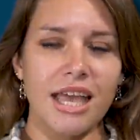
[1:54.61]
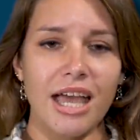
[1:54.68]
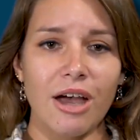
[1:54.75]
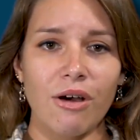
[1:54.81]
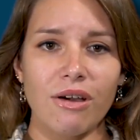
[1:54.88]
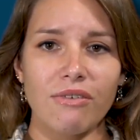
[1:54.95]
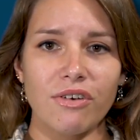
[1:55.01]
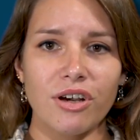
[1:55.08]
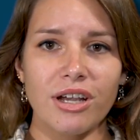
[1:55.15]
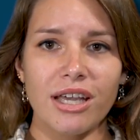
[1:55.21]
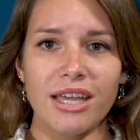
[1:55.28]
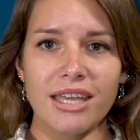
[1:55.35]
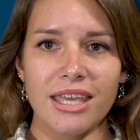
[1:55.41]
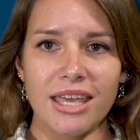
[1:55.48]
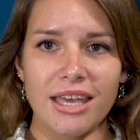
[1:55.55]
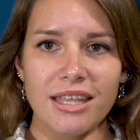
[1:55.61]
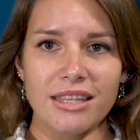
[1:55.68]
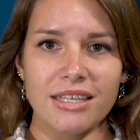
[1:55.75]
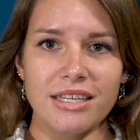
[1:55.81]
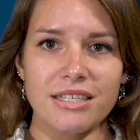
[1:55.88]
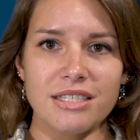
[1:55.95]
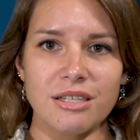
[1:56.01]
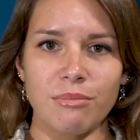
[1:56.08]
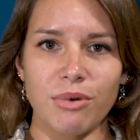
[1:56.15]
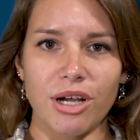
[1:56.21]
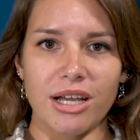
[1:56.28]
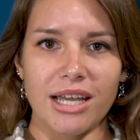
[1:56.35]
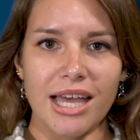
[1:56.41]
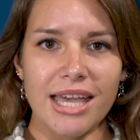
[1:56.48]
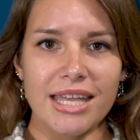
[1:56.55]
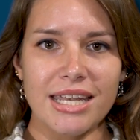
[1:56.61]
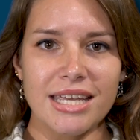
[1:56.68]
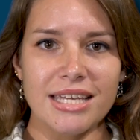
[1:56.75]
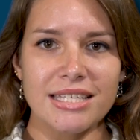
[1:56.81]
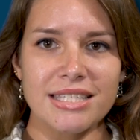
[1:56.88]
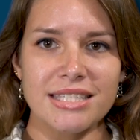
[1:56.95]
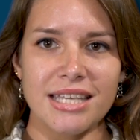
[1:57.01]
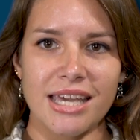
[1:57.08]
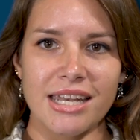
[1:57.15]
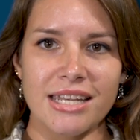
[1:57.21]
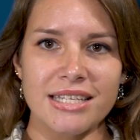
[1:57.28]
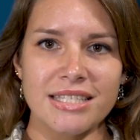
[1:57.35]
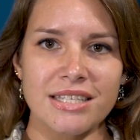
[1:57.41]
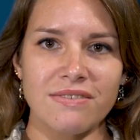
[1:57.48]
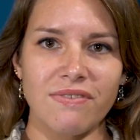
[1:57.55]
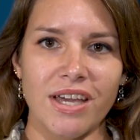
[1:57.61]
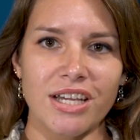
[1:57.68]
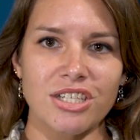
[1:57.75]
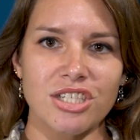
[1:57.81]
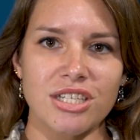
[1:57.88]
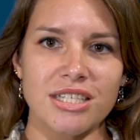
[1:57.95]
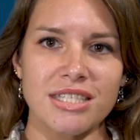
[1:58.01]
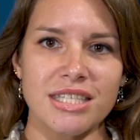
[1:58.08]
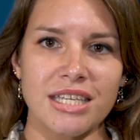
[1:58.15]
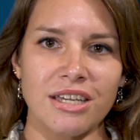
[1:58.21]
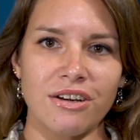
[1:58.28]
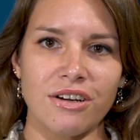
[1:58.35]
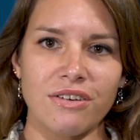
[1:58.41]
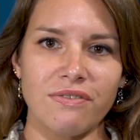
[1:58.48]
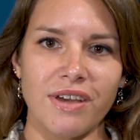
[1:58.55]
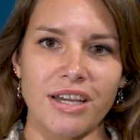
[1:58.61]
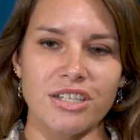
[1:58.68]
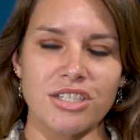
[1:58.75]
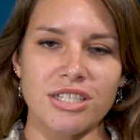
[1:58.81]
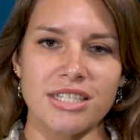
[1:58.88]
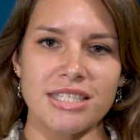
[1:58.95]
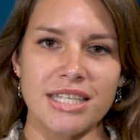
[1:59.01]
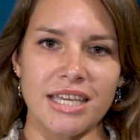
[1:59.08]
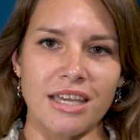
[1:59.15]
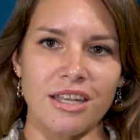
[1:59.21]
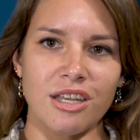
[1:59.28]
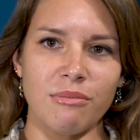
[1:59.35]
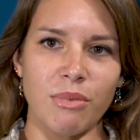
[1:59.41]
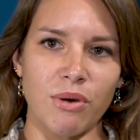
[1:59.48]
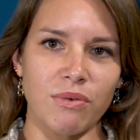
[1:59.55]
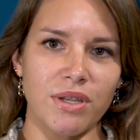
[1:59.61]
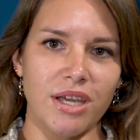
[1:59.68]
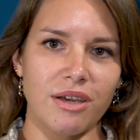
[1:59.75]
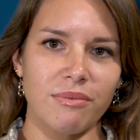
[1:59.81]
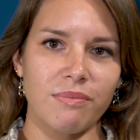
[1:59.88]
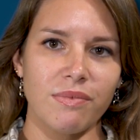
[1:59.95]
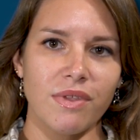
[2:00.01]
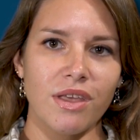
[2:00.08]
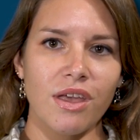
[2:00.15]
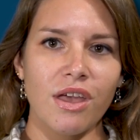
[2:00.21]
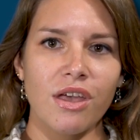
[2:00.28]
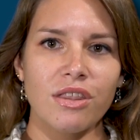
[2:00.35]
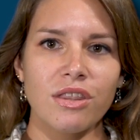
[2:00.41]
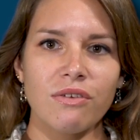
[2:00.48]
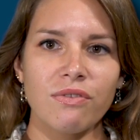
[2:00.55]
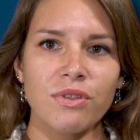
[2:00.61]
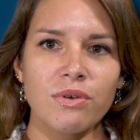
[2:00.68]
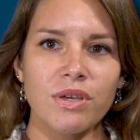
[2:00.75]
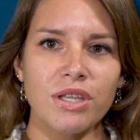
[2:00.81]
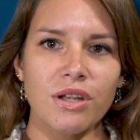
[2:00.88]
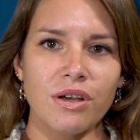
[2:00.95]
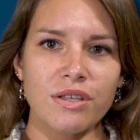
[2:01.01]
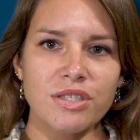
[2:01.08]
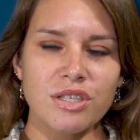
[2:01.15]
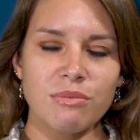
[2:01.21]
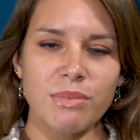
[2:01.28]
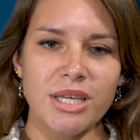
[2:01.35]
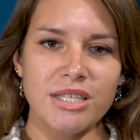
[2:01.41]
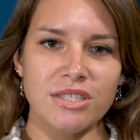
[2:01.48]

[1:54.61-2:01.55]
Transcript: However, it can lead to bronchitis, sinus infections, ear infections, and pneumonia. The flu can also make